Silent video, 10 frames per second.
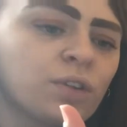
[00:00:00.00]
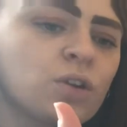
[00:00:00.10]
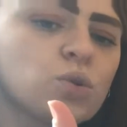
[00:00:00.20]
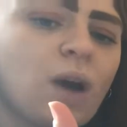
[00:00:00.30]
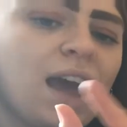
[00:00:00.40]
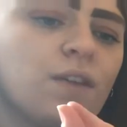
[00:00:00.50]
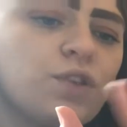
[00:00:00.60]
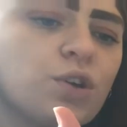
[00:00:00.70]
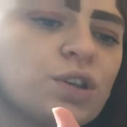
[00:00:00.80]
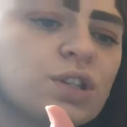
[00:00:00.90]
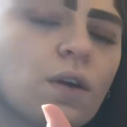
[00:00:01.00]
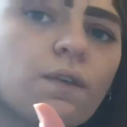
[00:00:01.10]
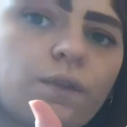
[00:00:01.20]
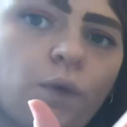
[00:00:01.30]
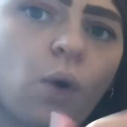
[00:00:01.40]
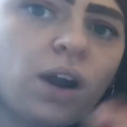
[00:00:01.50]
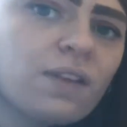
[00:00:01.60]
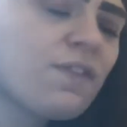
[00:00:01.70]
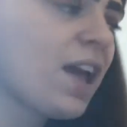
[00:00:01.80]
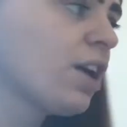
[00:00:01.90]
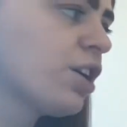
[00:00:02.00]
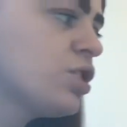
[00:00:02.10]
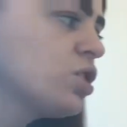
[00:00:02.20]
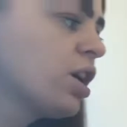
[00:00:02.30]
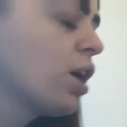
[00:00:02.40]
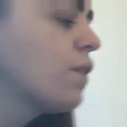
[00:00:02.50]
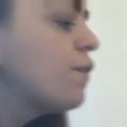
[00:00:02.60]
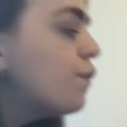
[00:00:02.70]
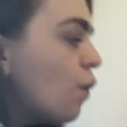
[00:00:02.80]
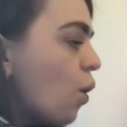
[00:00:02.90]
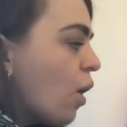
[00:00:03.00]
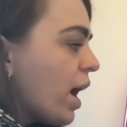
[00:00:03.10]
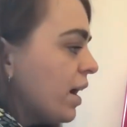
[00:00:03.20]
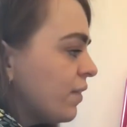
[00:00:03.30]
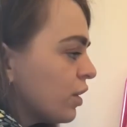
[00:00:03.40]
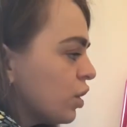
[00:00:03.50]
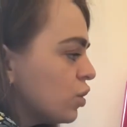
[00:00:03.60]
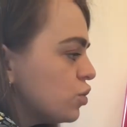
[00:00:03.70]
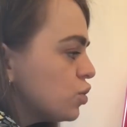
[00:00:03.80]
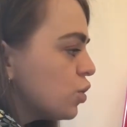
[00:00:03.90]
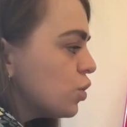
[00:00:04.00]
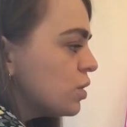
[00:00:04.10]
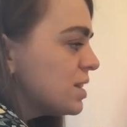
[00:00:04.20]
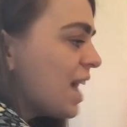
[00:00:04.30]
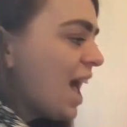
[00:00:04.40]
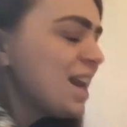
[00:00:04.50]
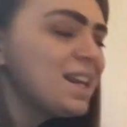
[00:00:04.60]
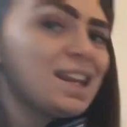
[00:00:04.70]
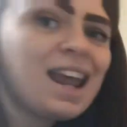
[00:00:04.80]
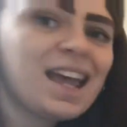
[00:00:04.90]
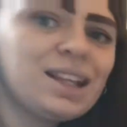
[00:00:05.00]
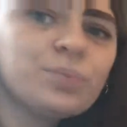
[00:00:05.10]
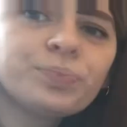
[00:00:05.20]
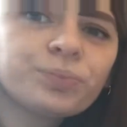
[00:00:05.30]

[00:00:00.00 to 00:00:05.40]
So I've used 4 fingers. So there are 4 2's and 9.